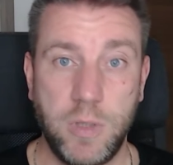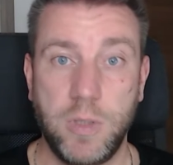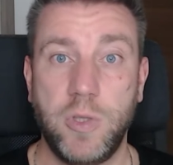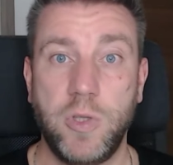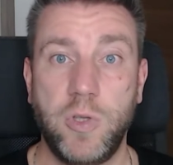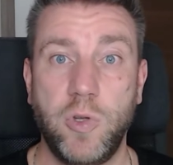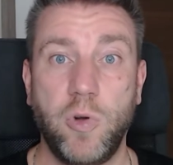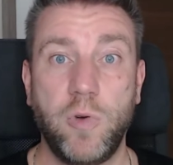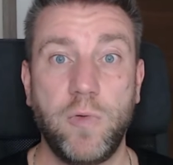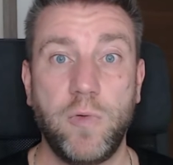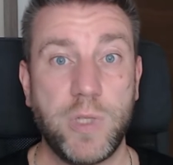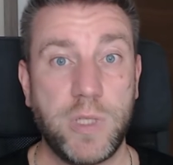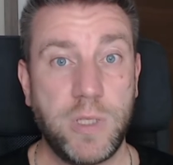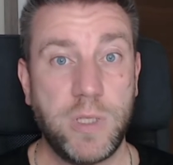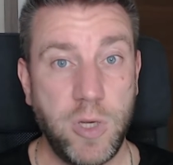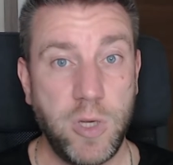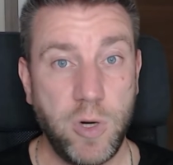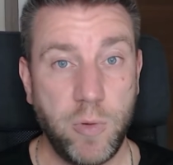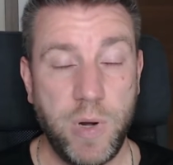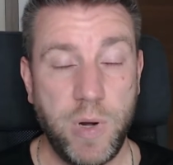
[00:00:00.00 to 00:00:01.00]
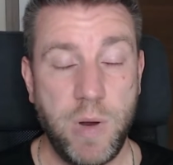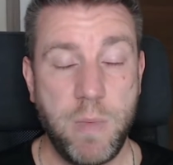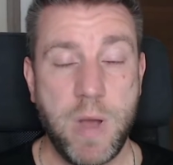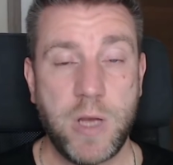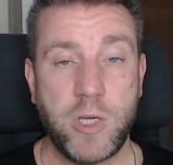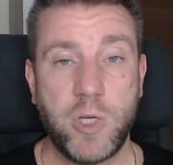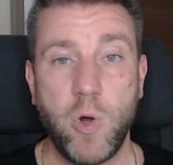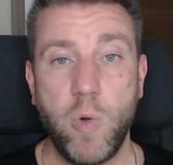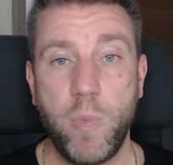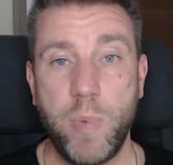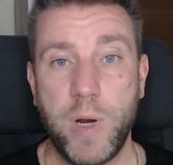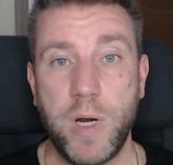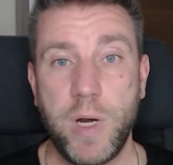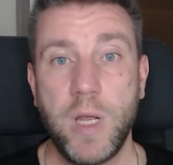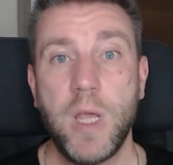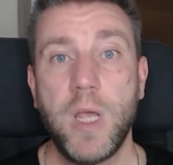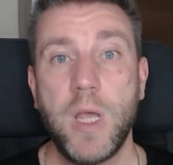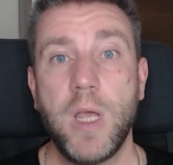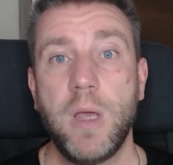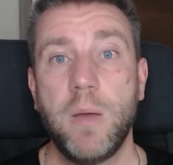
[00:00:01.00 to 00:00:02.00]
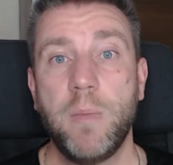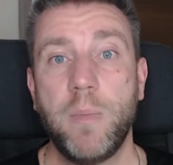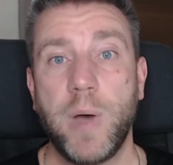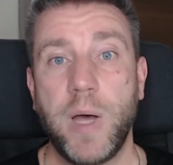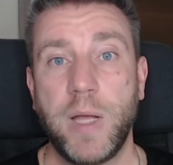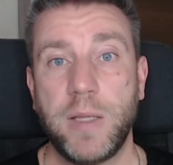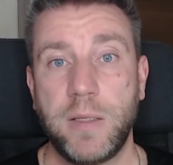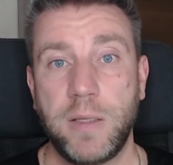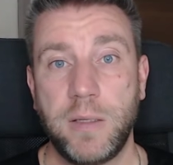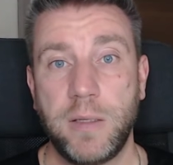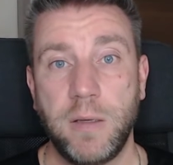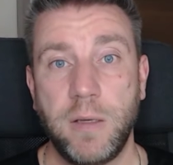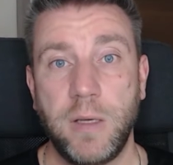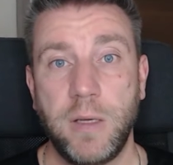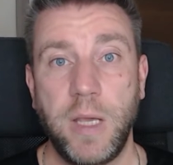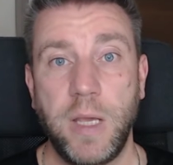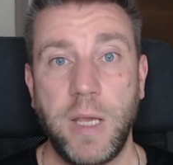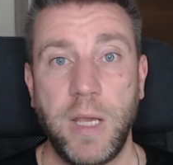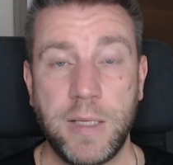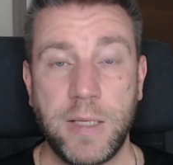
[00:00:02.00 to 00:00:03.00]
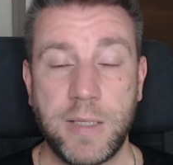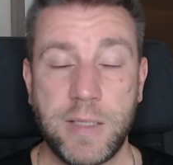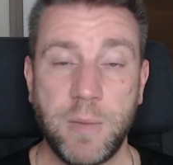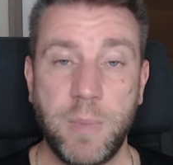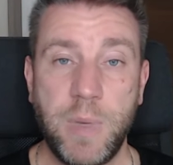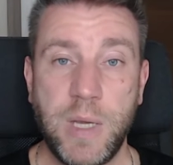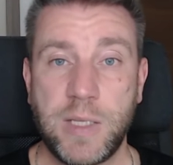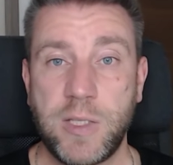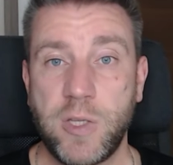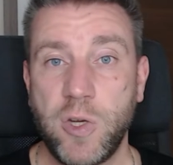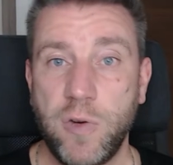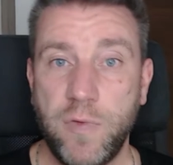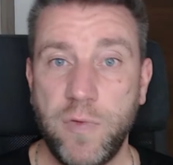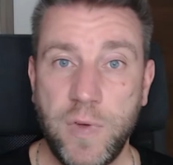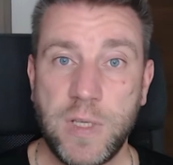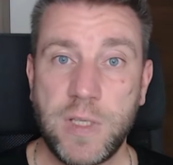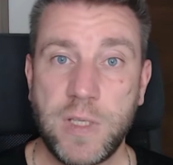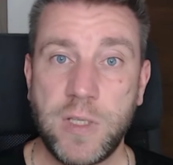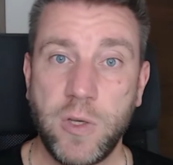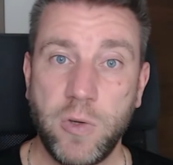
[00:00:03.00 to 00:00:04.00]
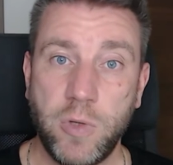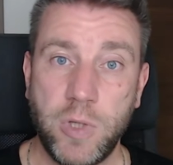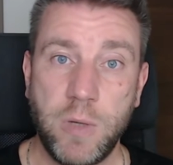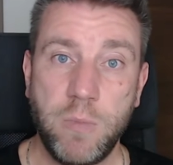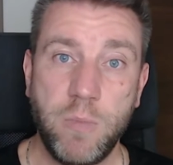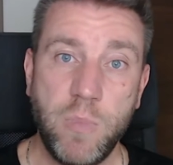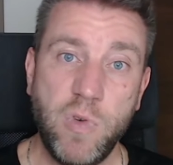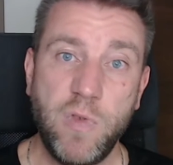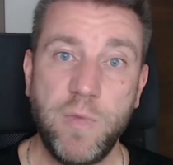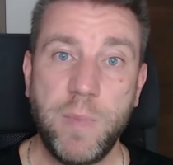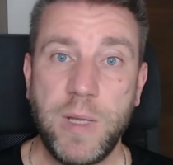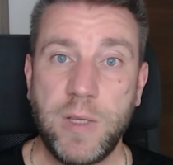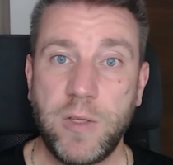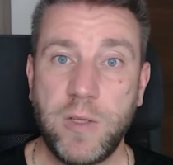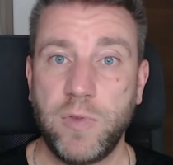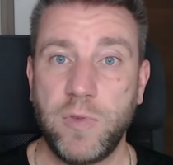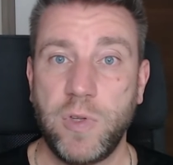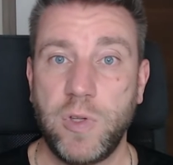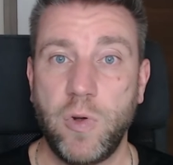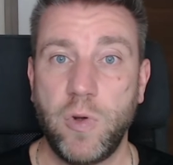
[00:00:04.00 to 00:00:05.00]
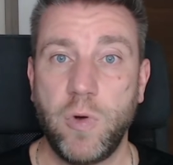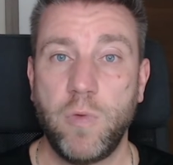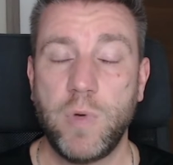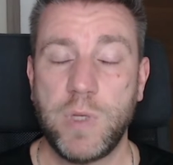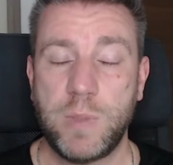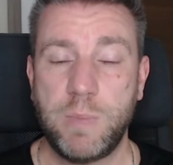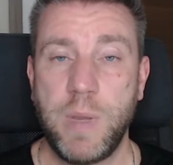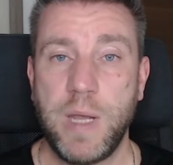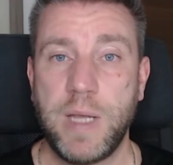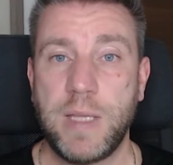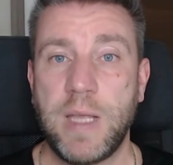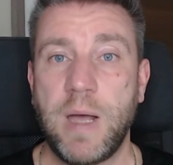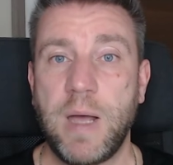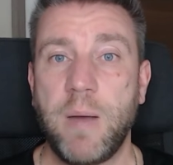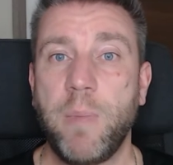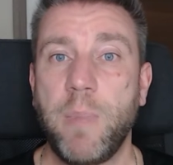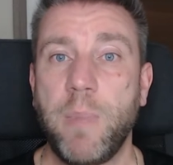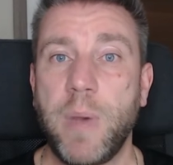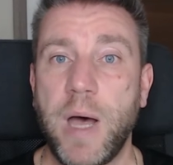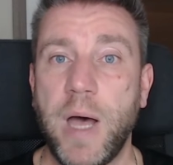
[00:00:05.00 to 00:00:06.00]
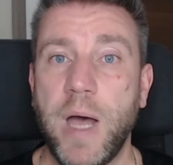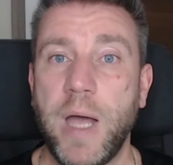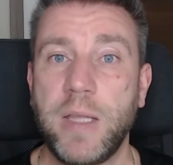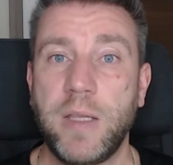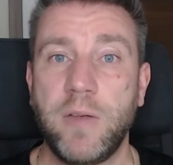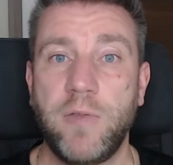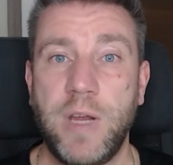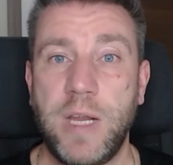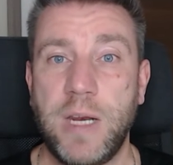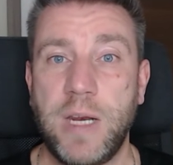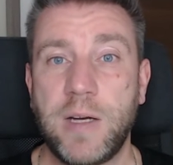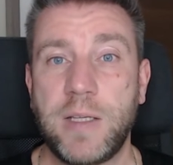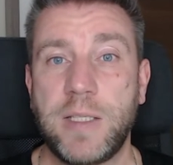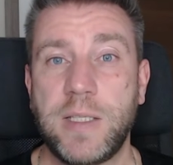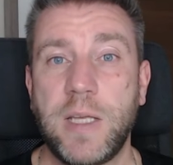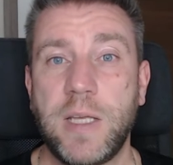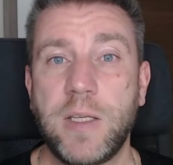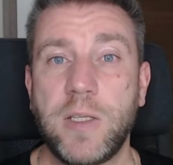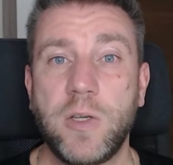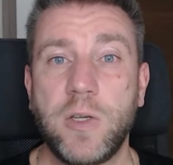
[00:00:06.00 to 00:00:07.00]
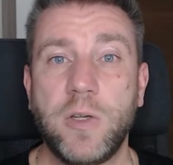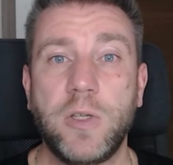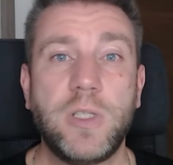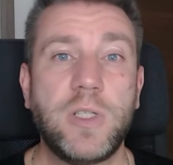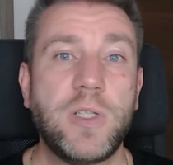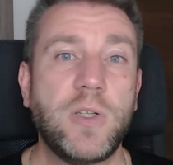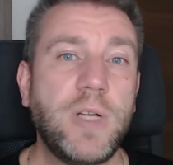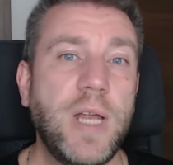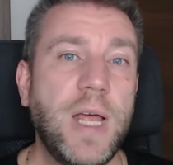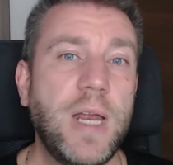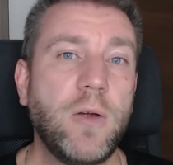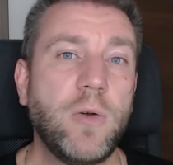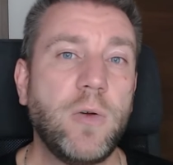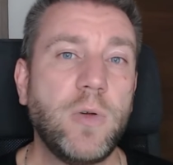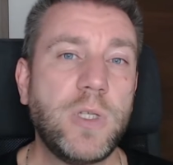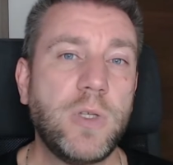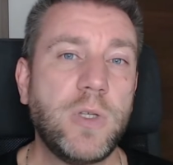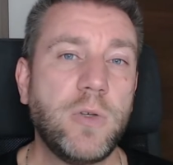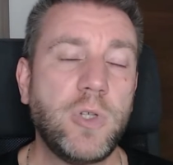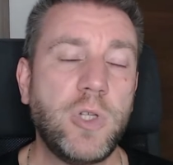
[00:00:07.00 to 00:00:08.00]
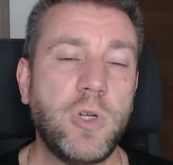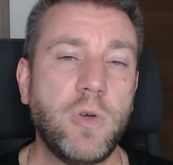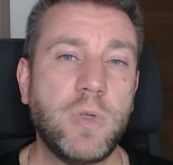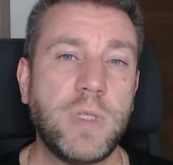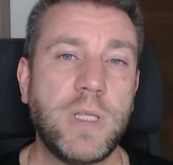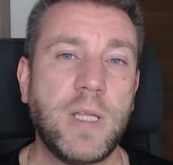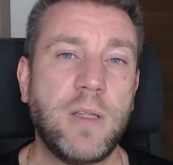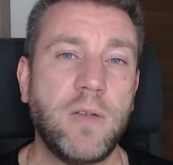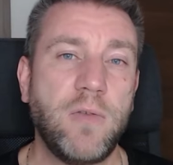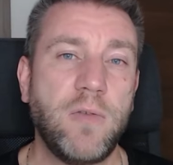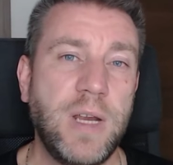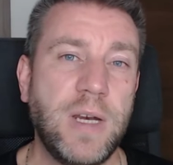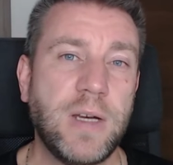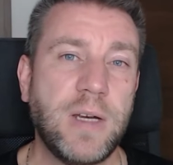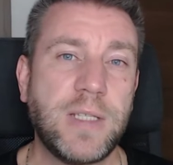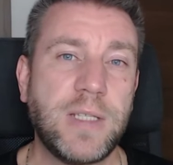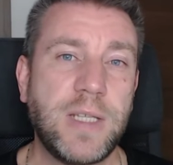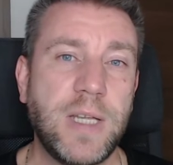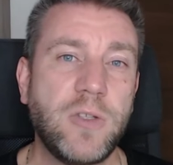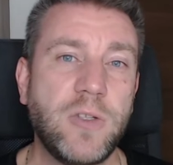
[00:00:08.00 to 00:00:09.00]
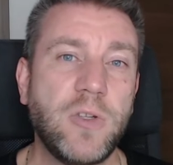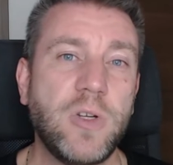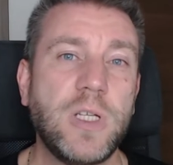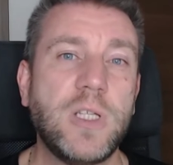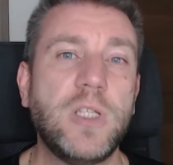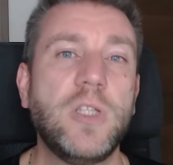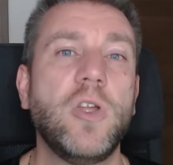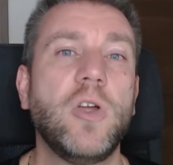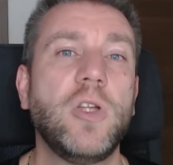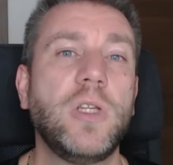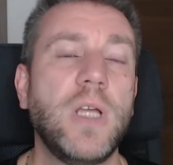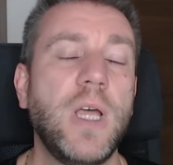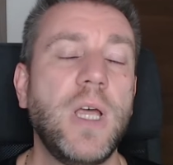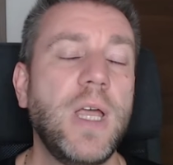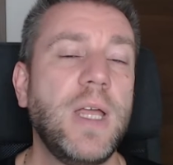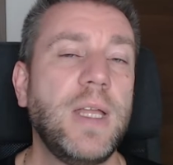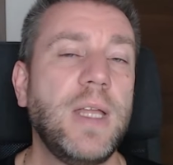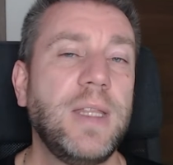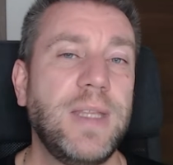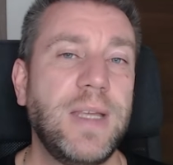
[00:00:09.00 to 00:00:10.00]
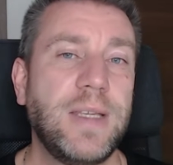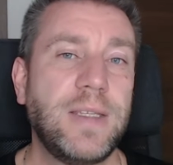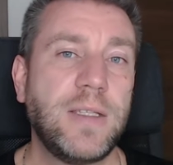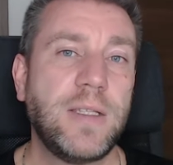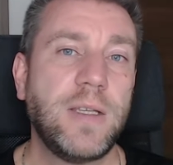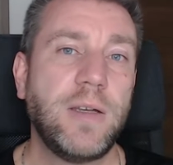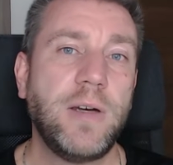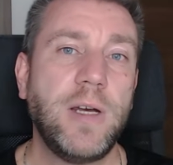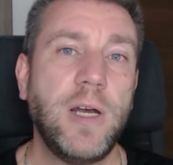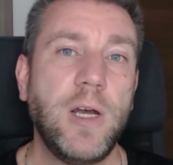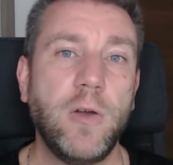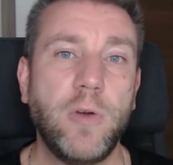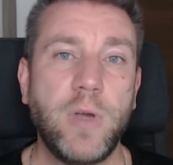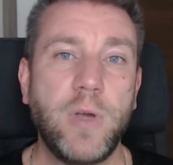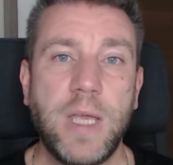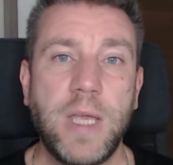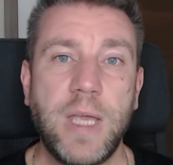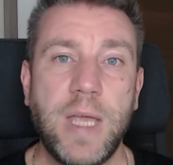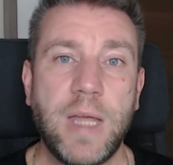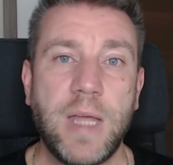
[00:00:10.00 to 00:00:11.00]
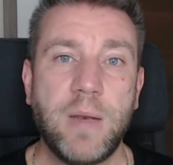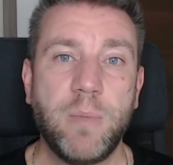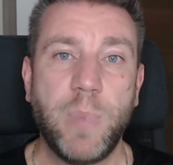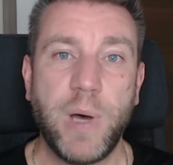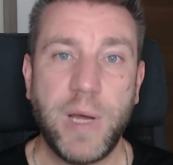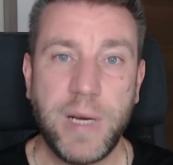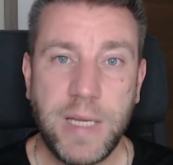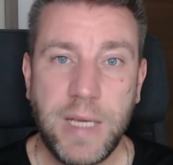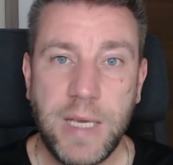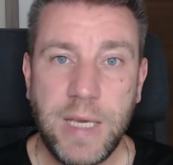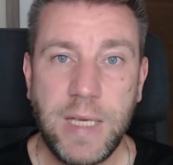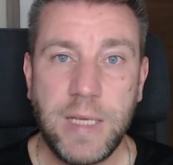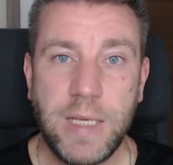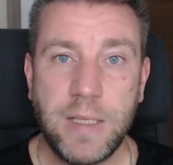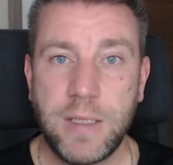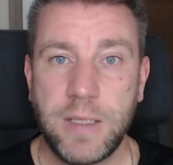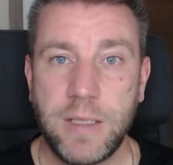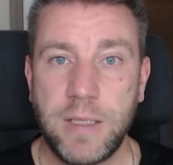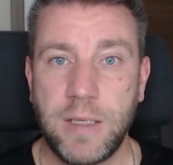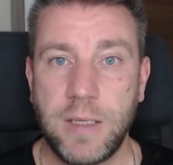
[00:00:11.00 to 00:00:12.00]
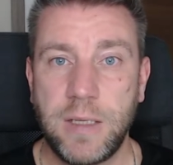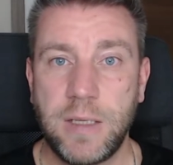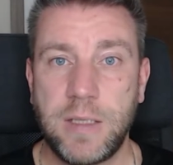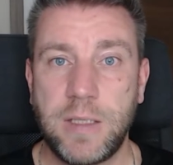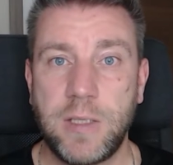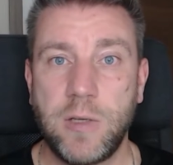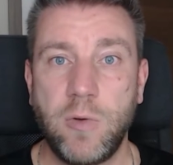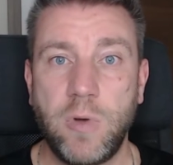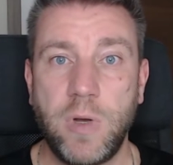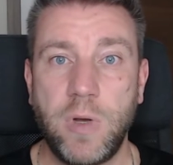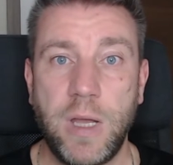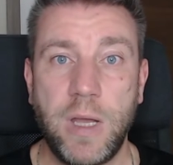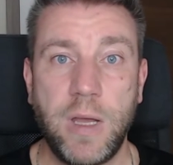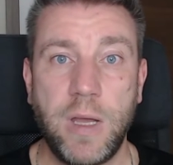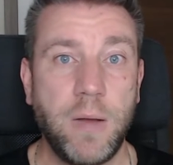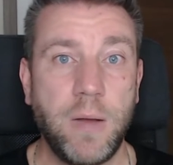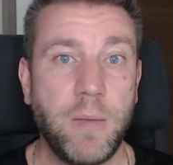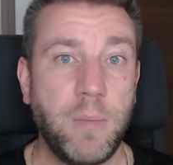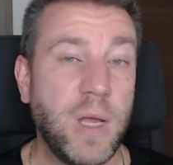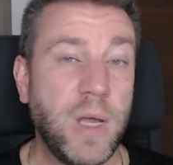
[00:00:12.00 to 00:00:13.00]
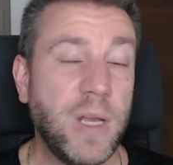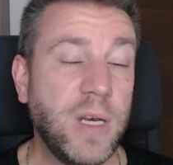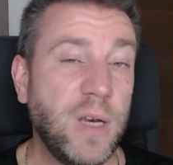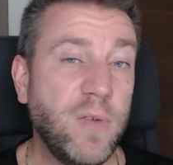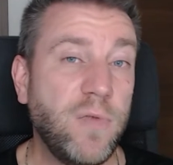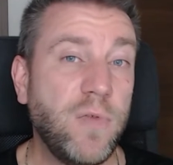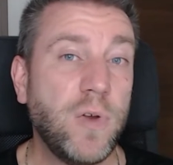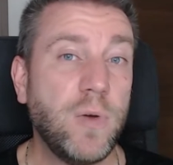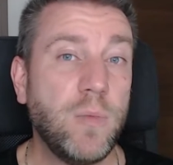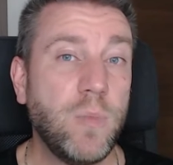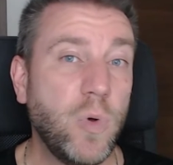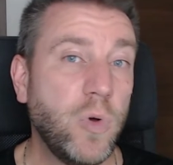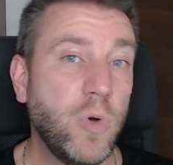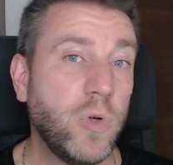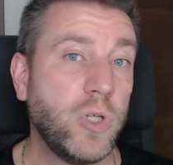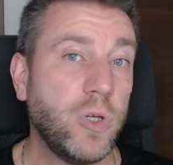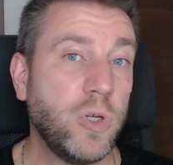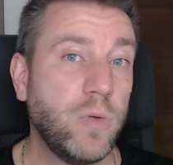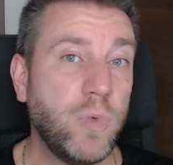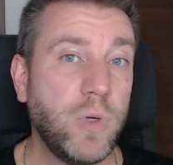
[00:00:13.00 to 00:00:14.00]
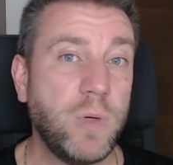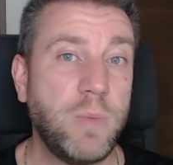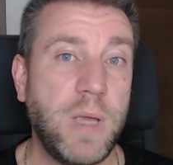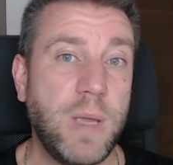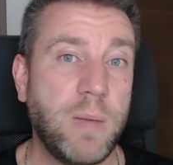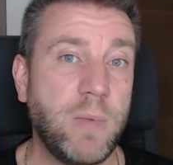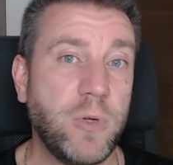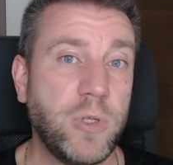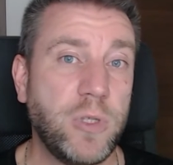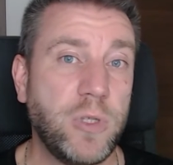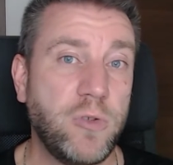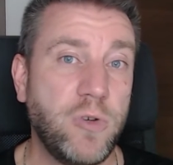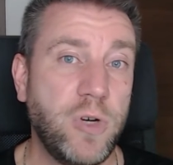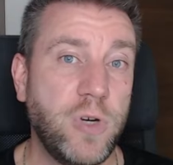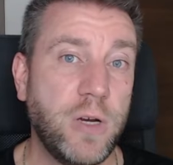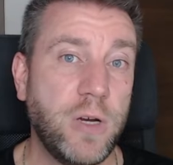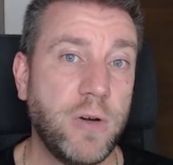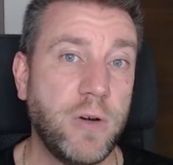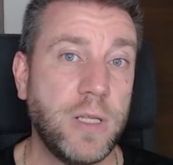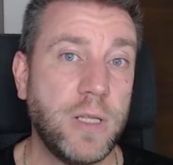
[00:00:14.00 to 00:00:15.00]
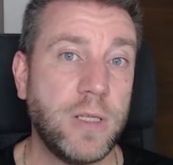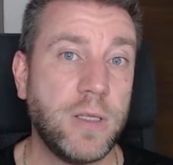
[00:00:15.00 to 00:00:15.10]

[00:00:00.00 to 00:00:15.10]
the door was you know pretty much open, but it's a big surface, so the movement of the door was picked up by the radar sensor. So that also shows that the radar sensor is not necessarily looking at body heat, so uh, a different motion would be able to trigger